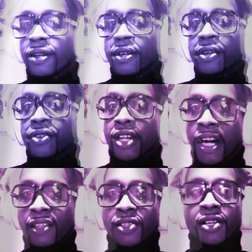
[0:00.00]
They had
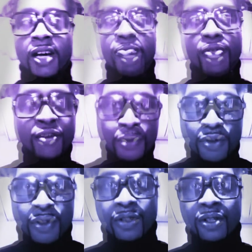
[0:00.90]
the same
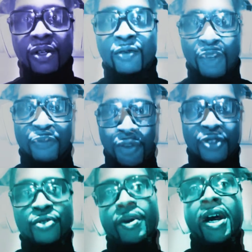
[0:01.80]
producers for the first
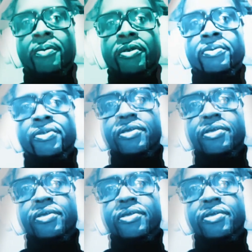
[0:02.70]
2 albums.